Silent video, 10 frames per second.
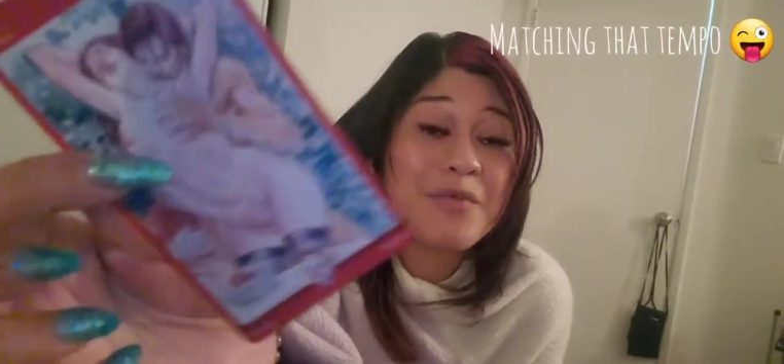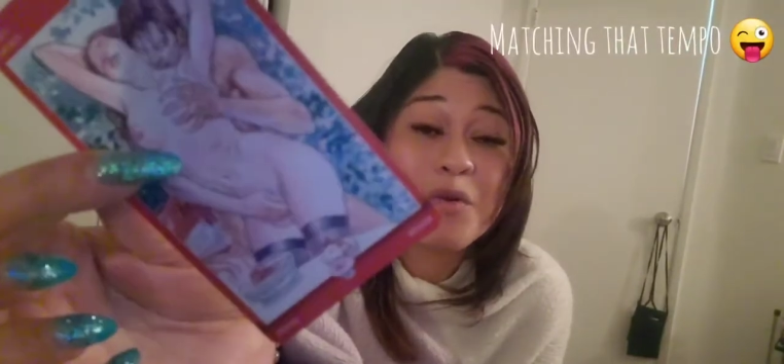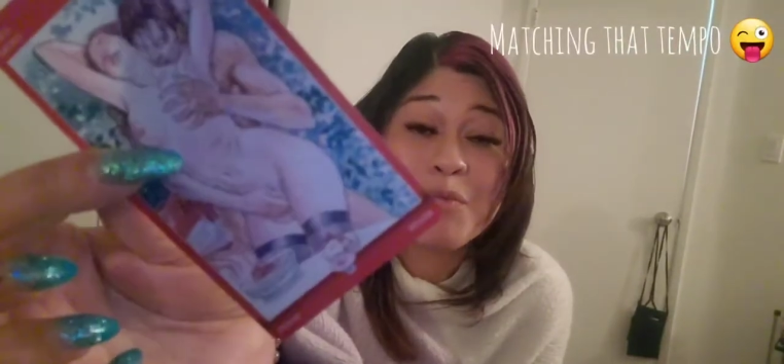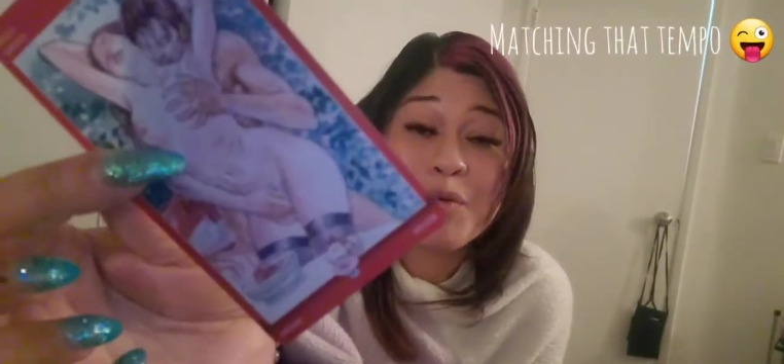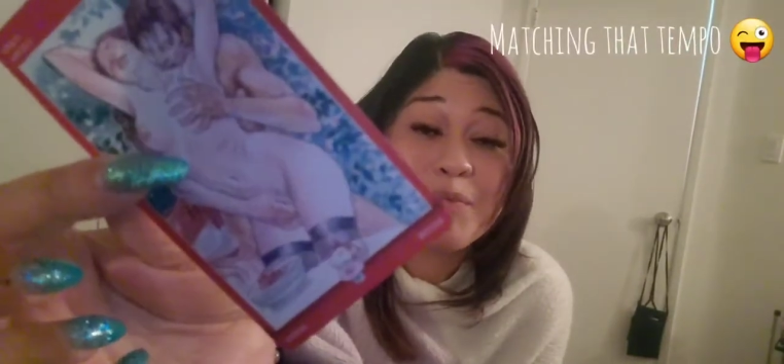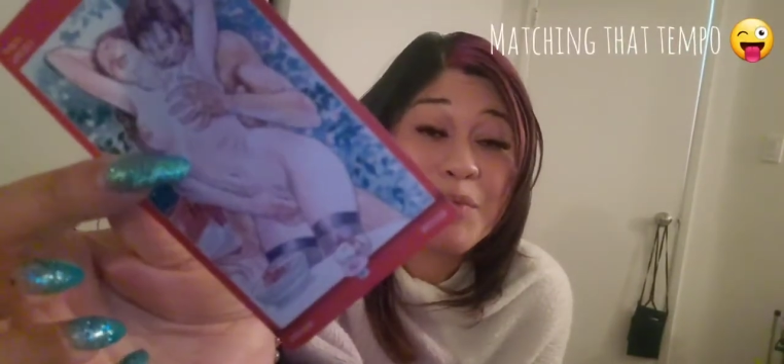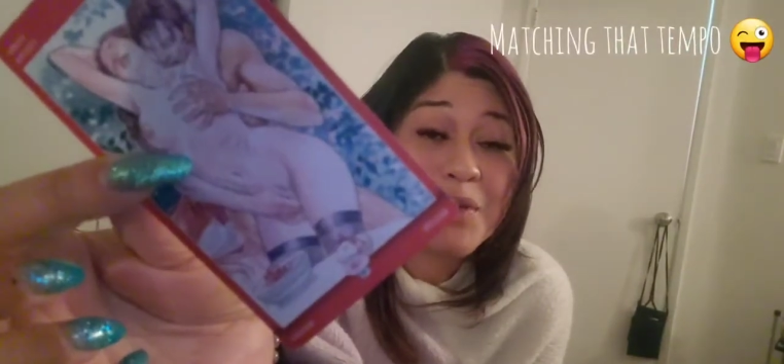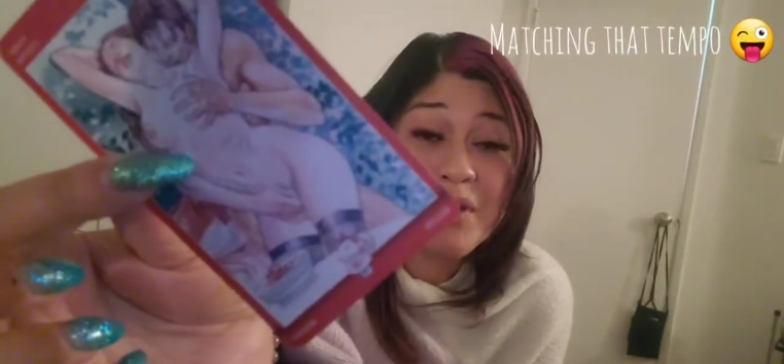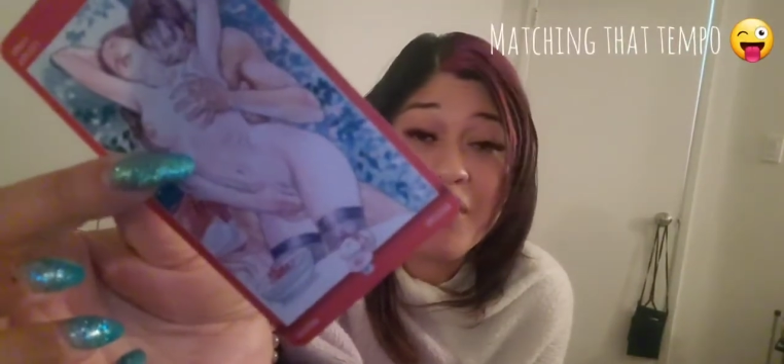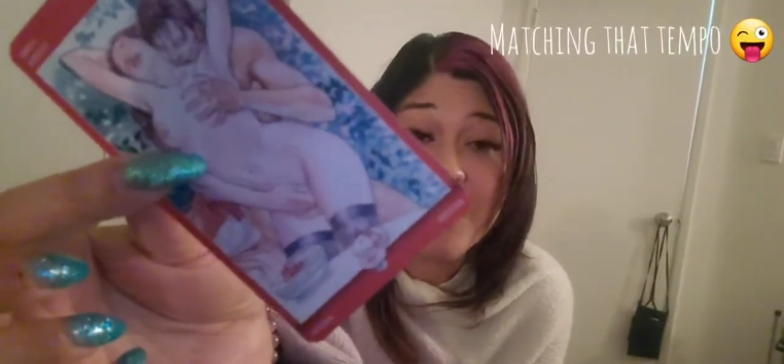former
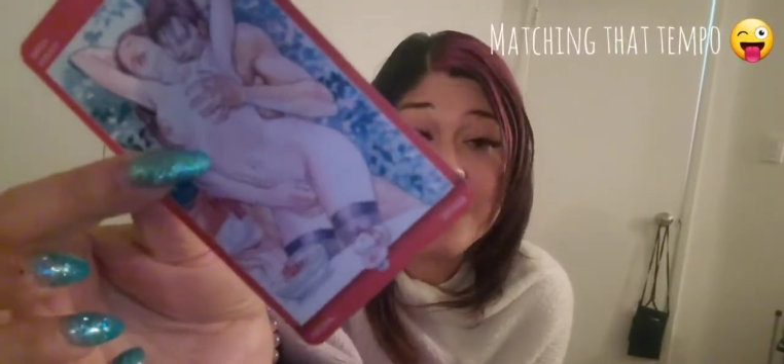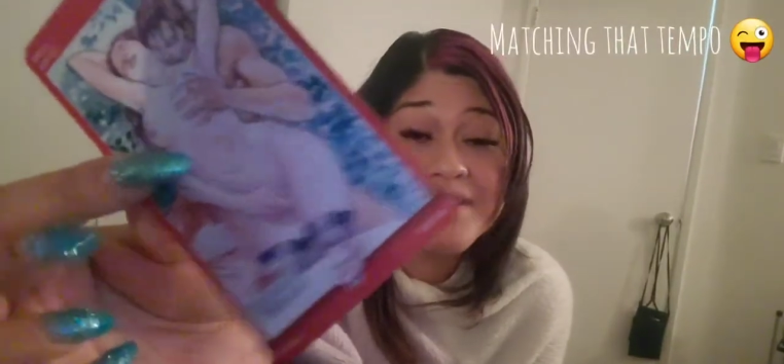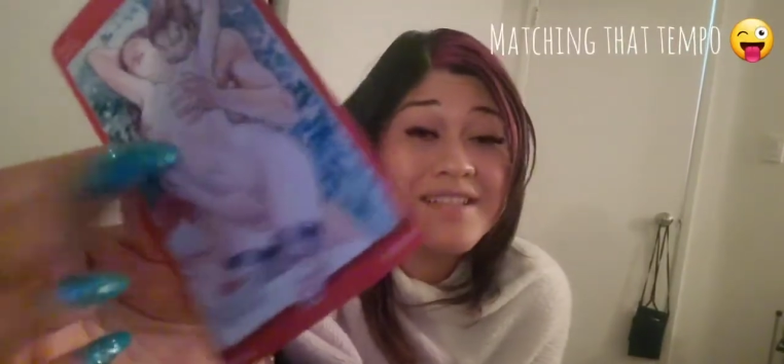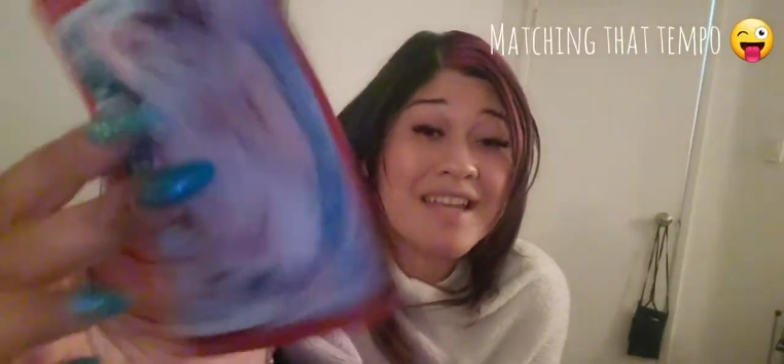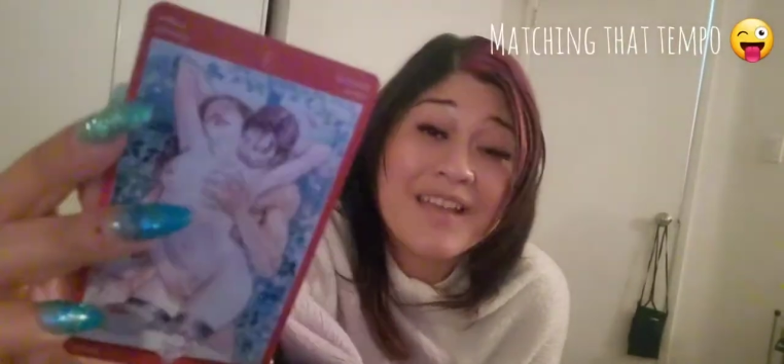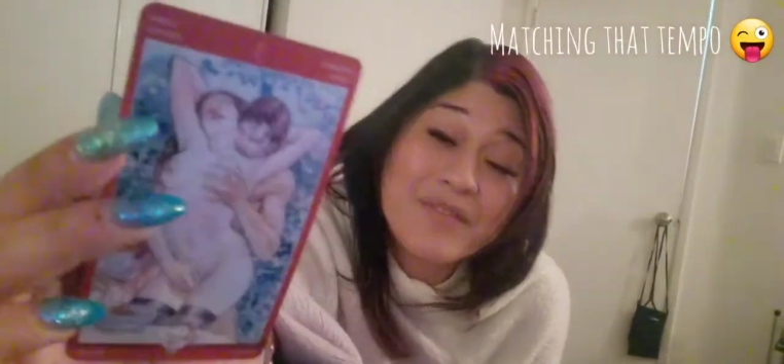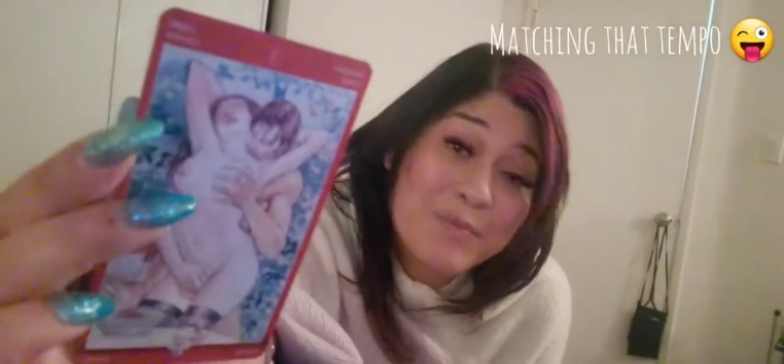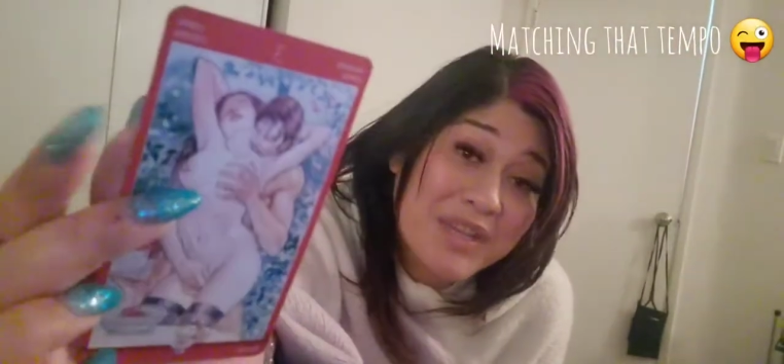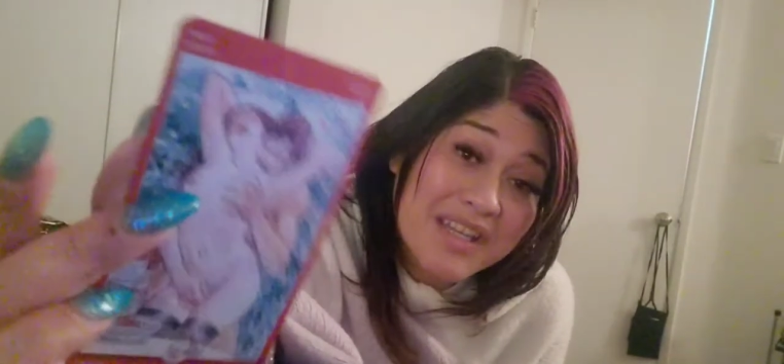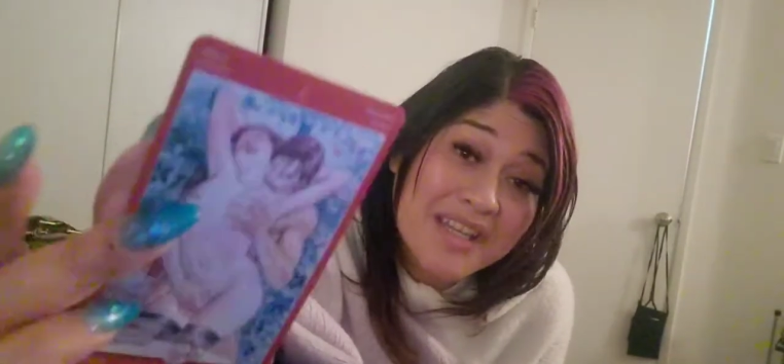booty call. Doesn't have to
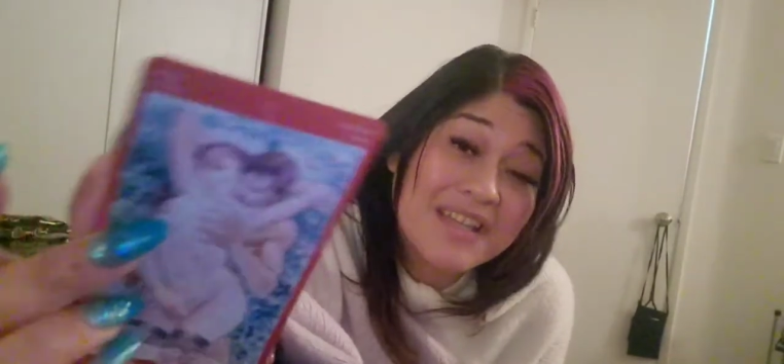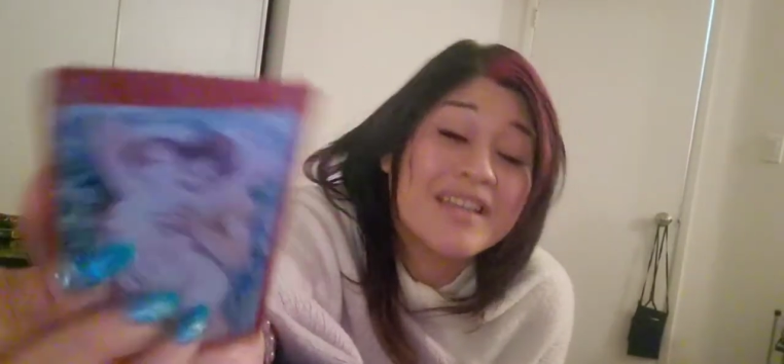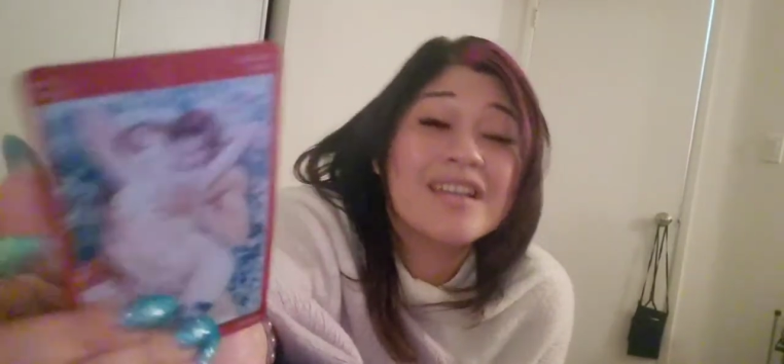be,